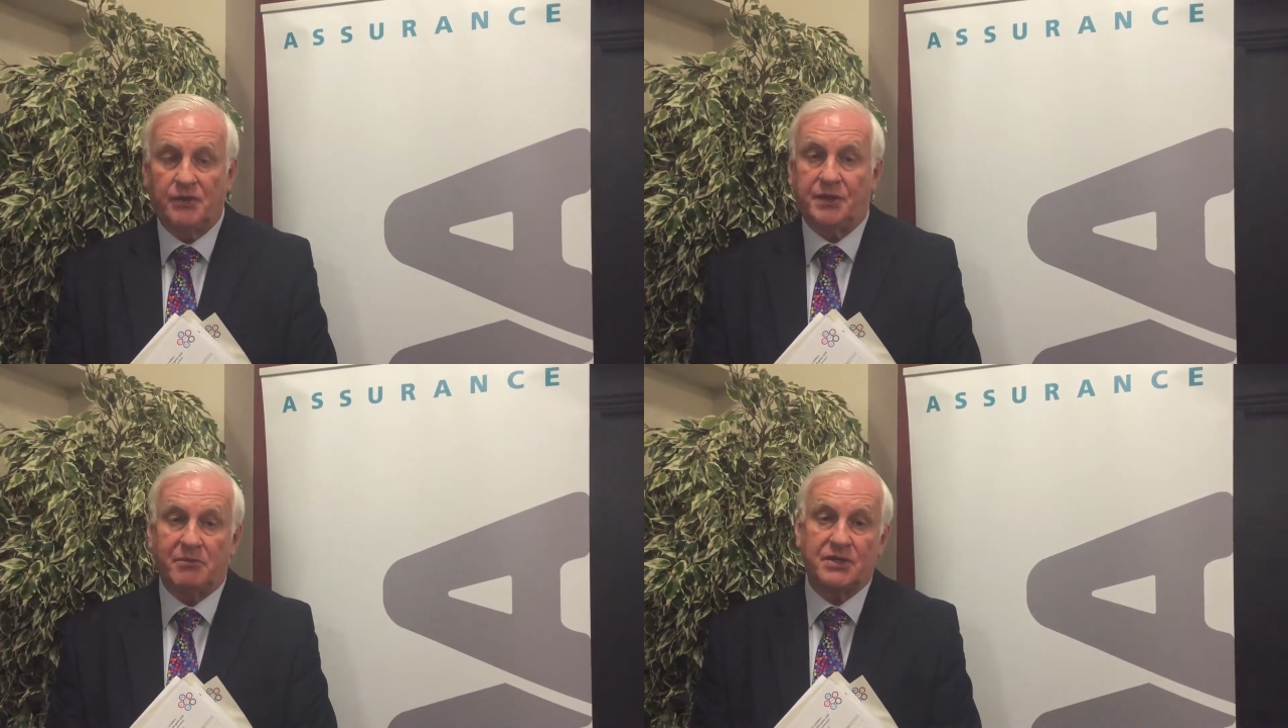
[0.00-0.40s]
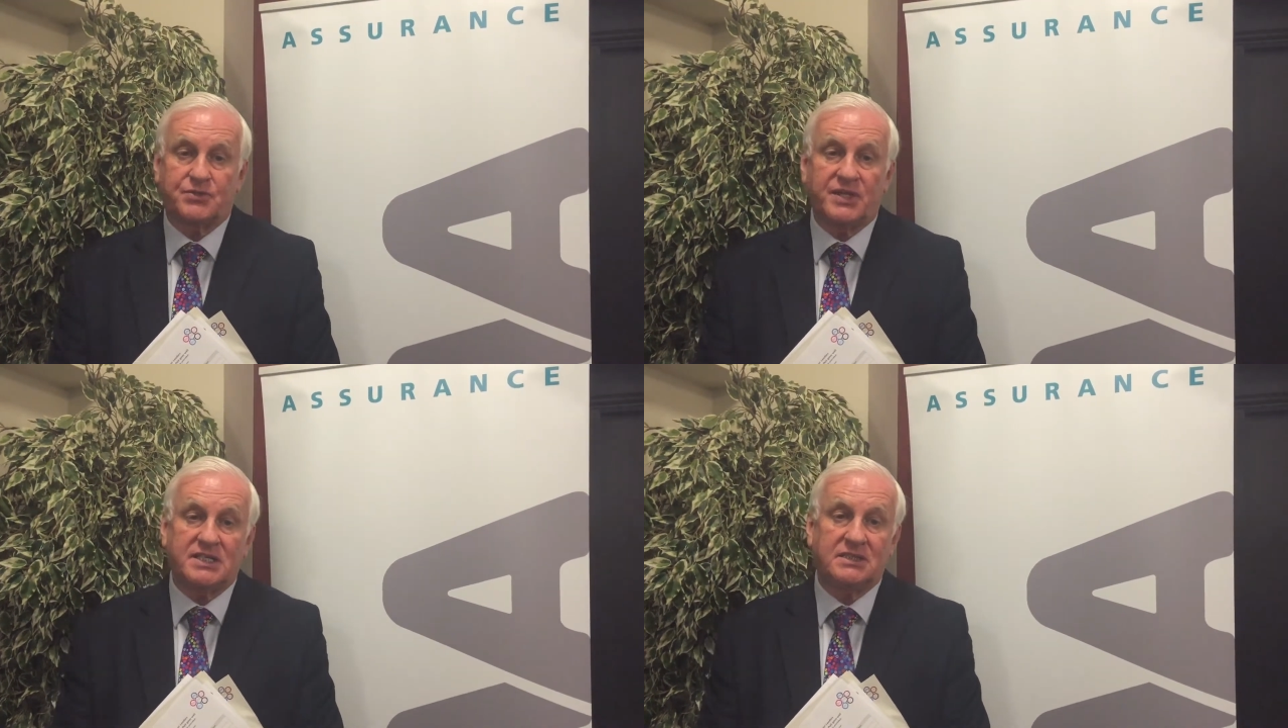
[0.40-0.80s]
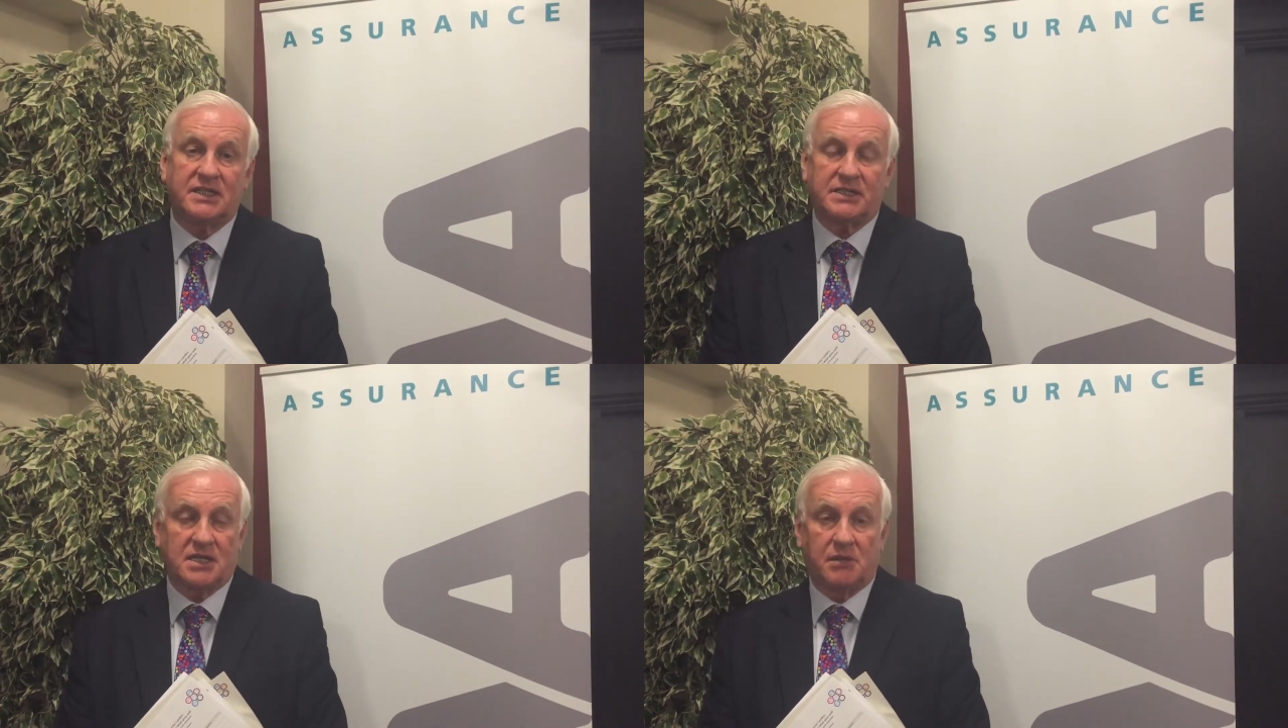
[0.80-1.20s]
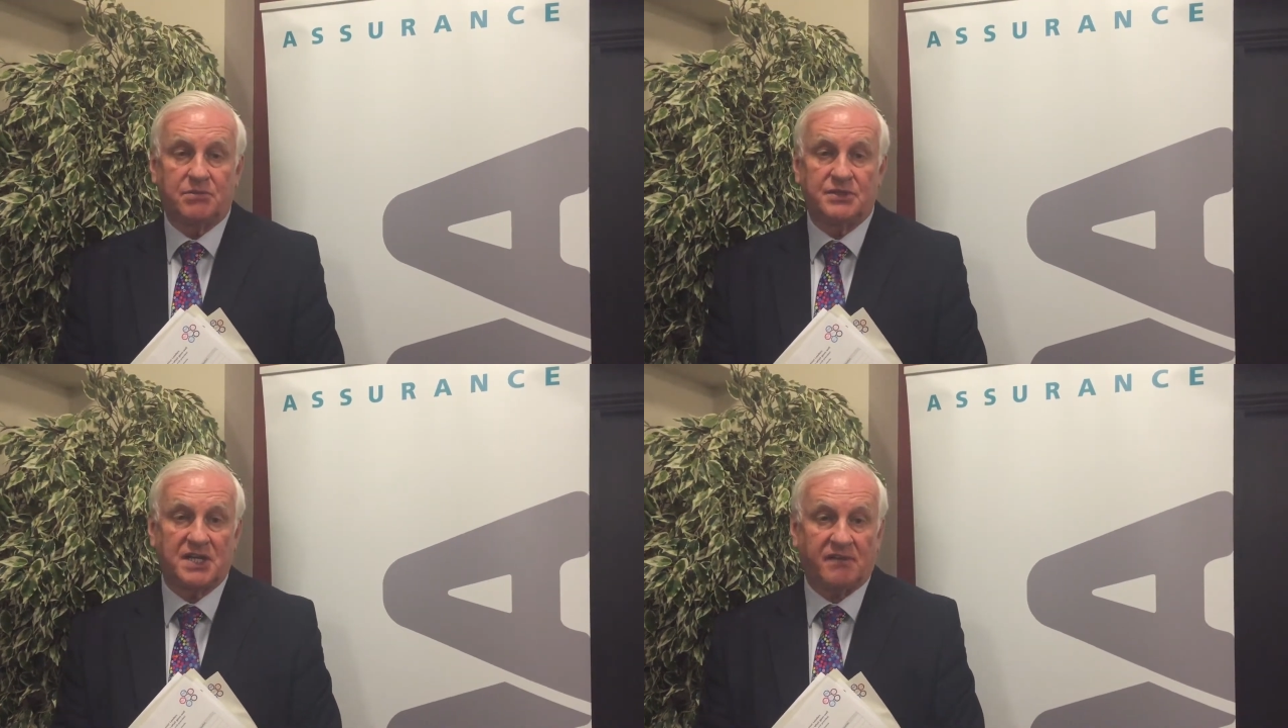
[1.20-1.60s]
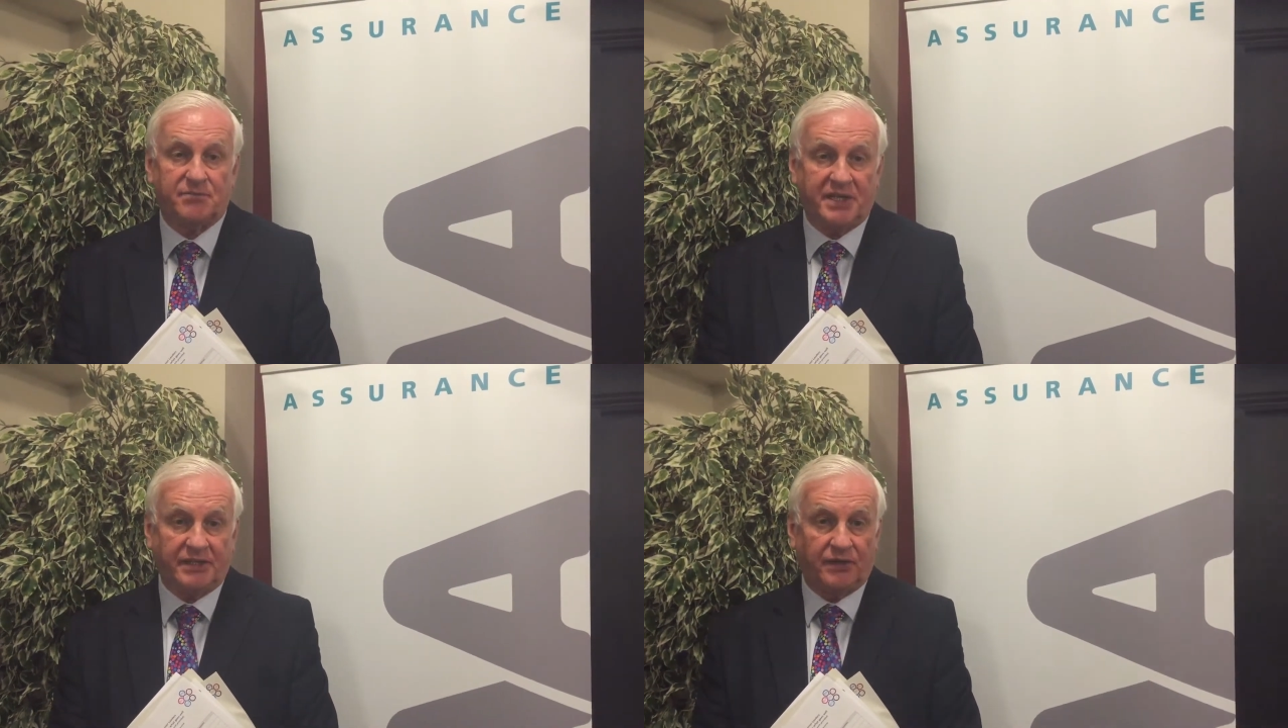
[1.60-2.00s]
The most recent examples
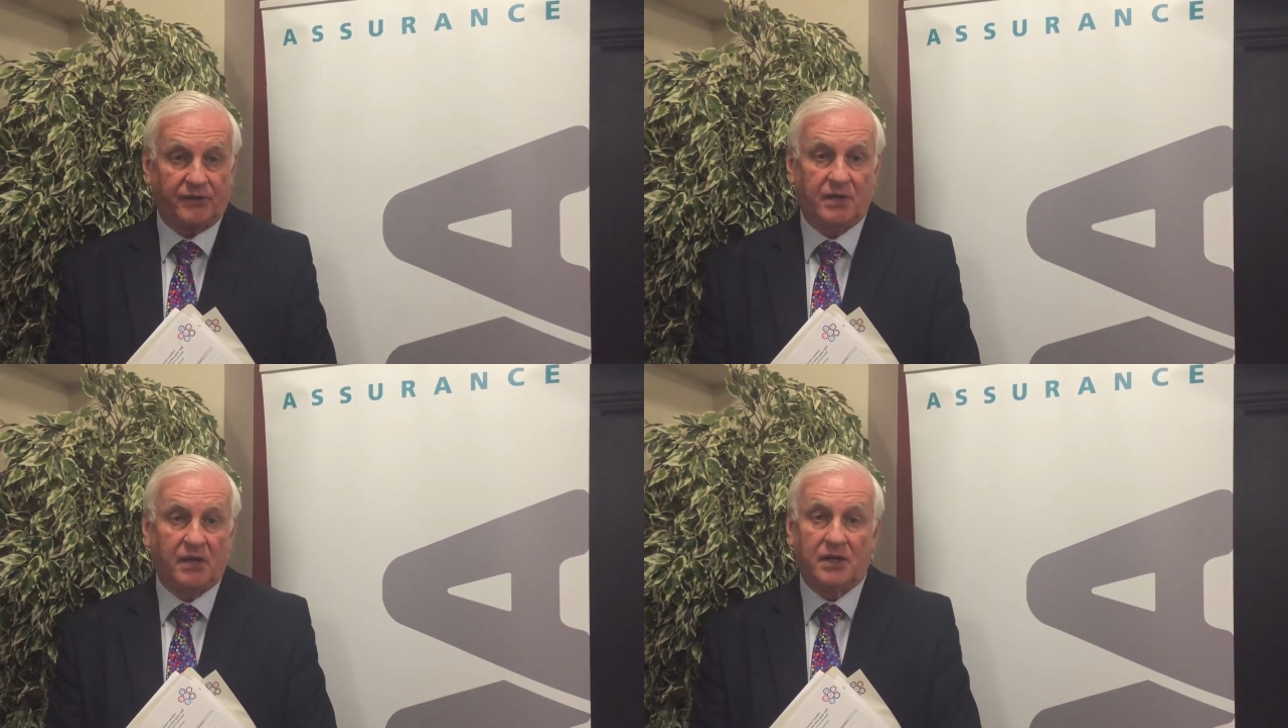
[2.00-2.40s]
have been on